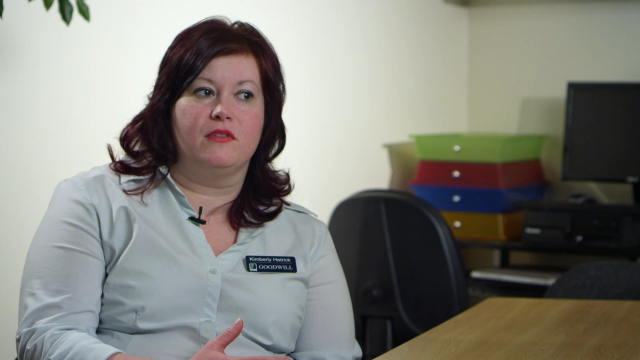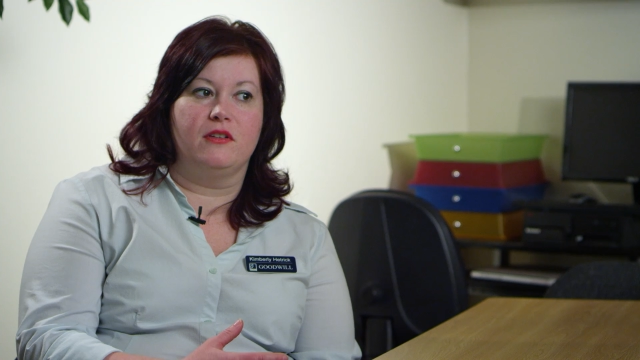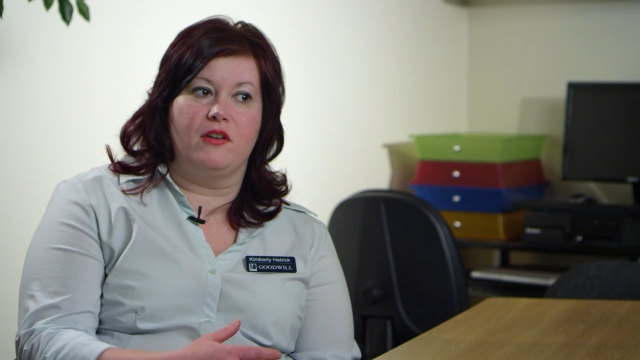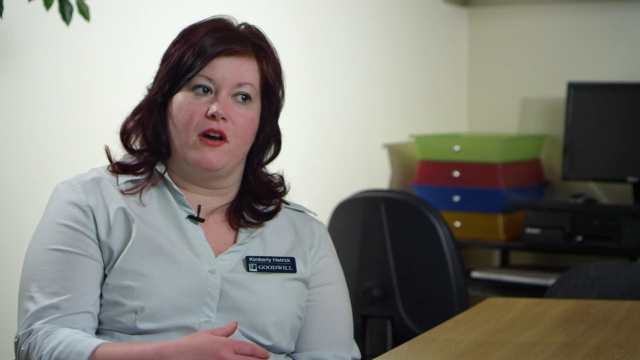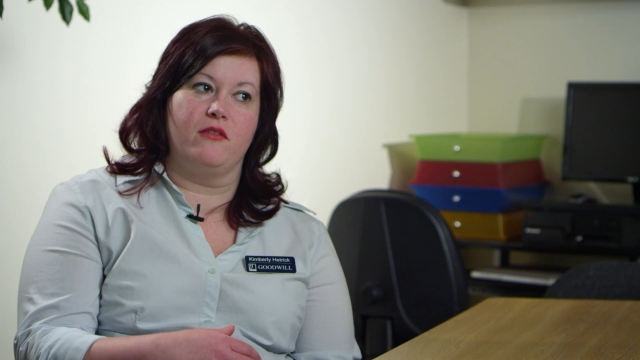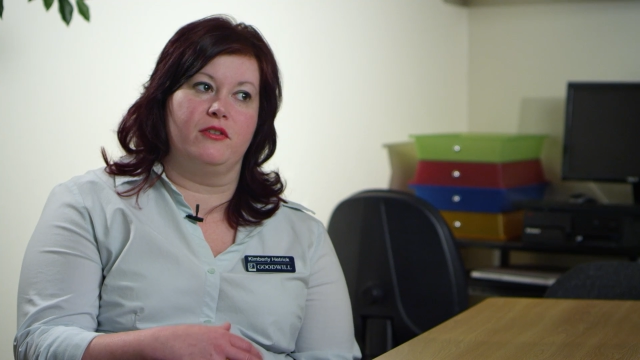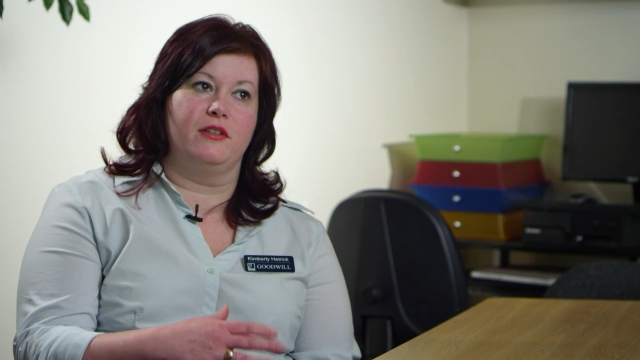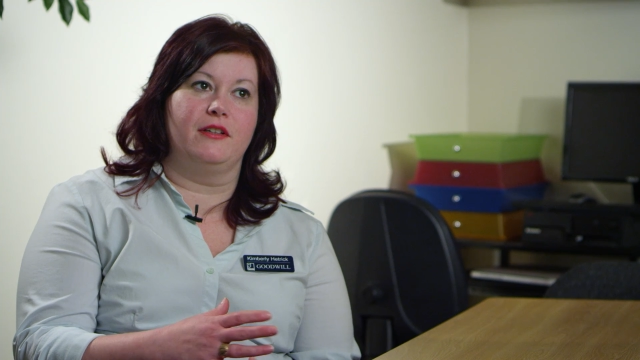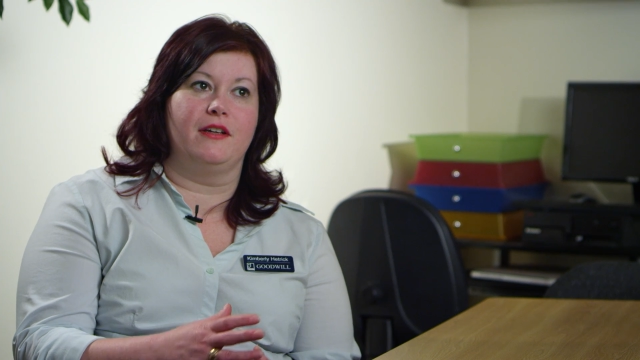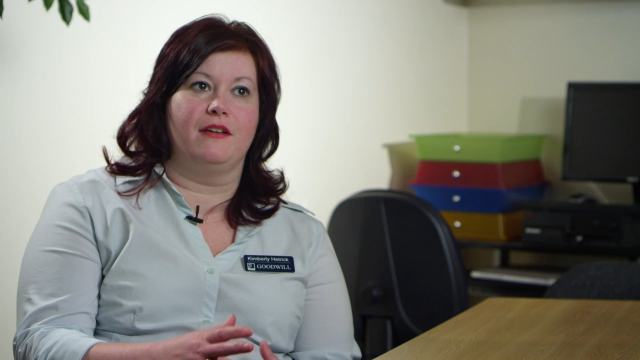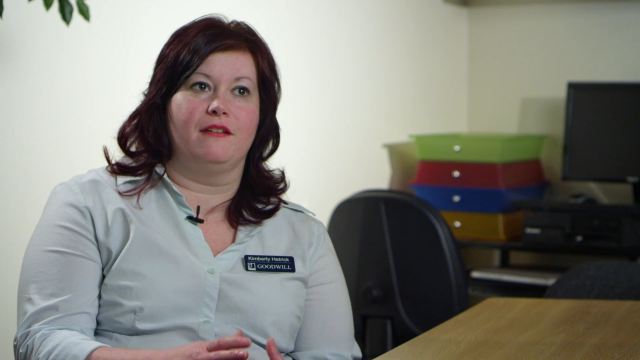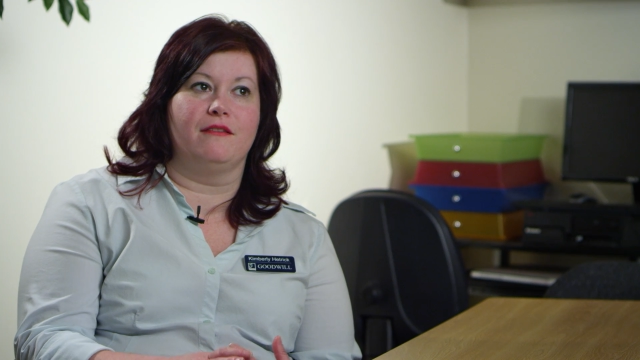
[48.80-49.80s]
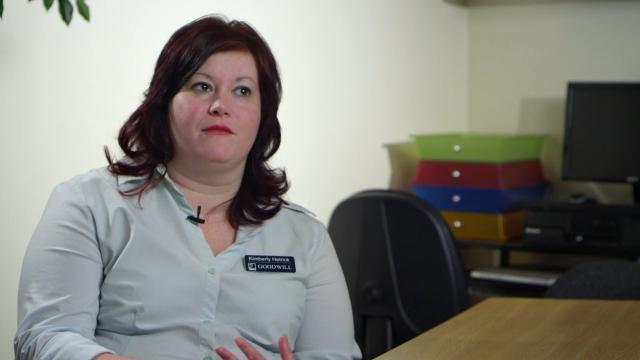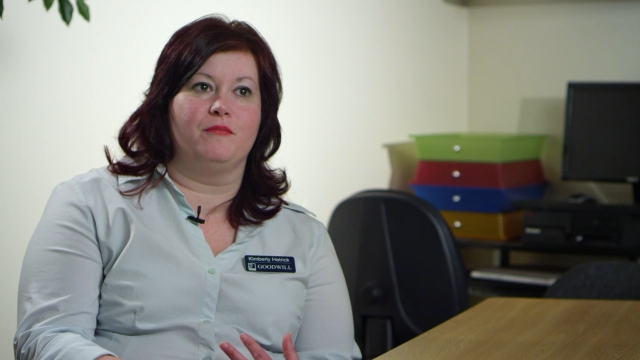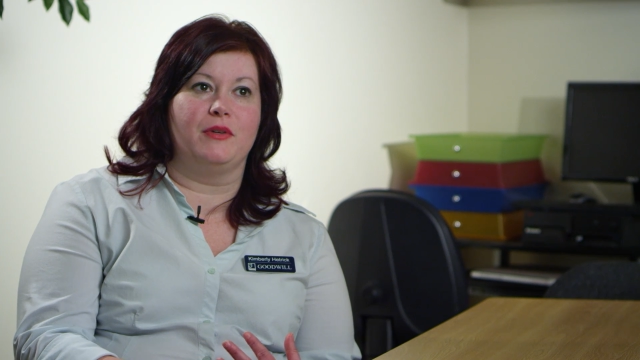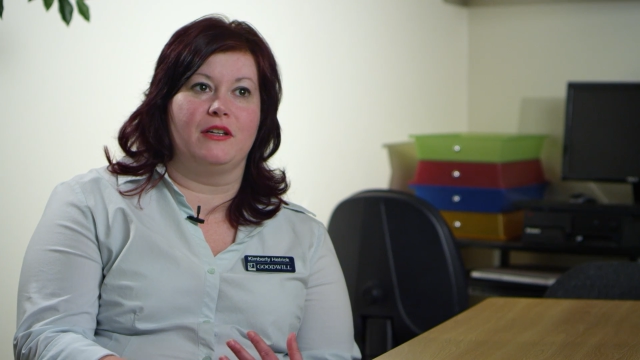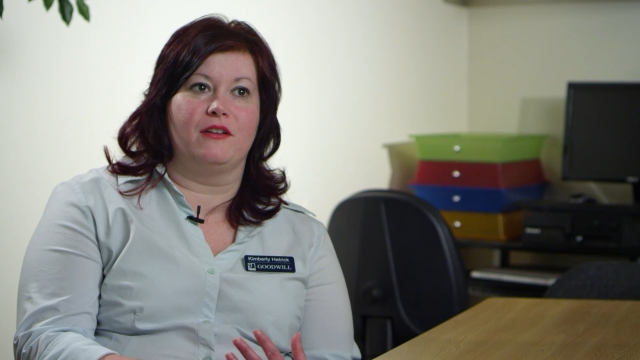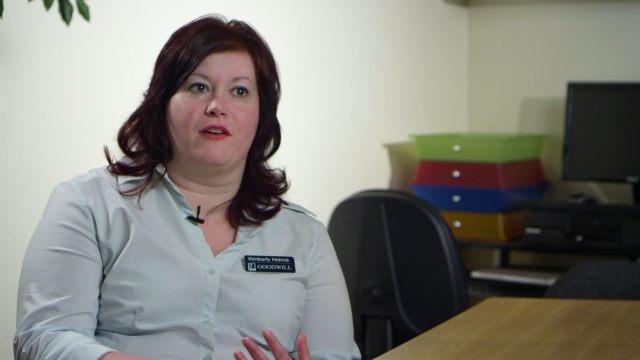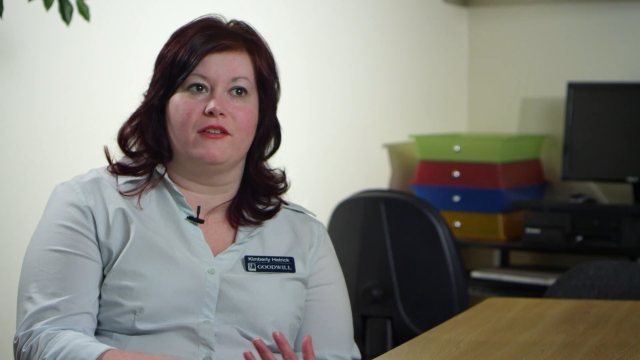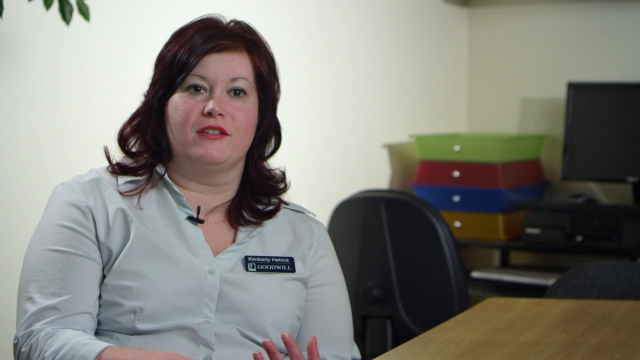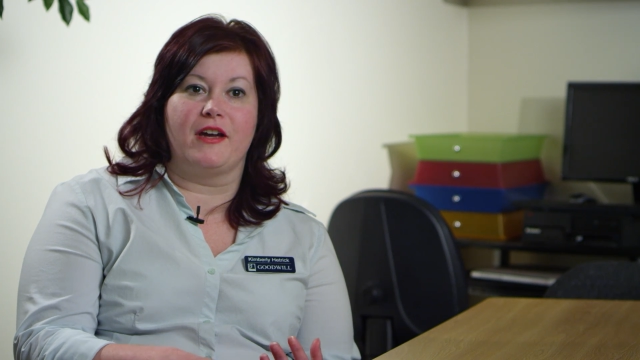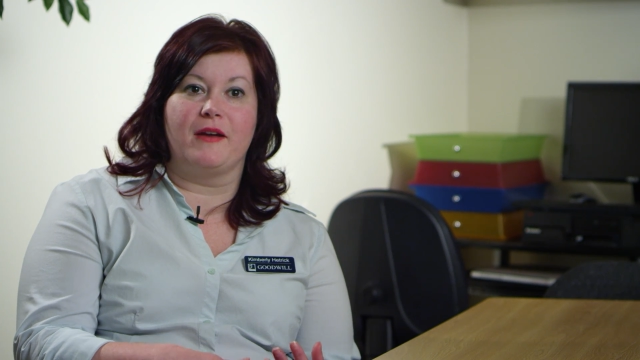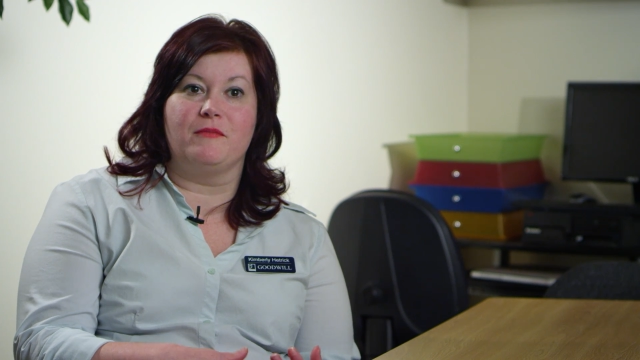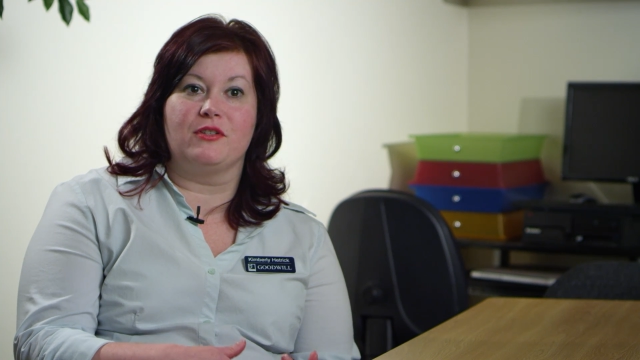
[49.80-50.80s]
not really been on
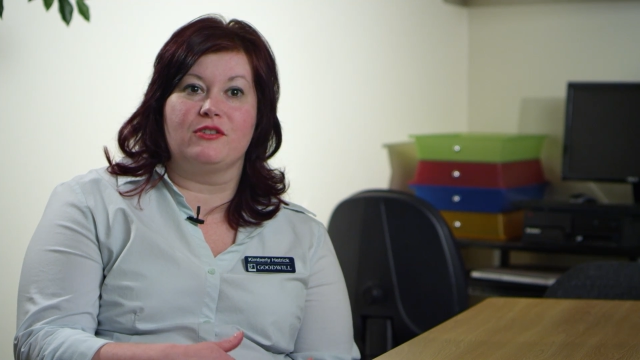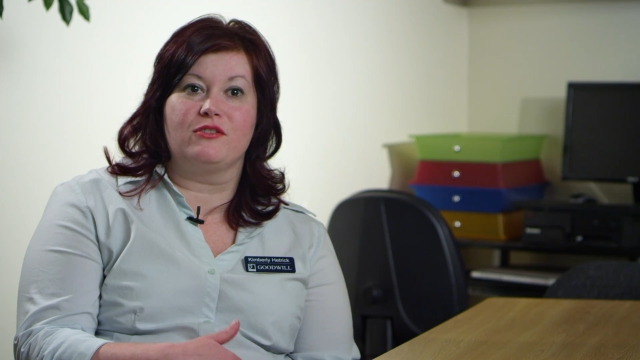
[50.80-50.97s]
time to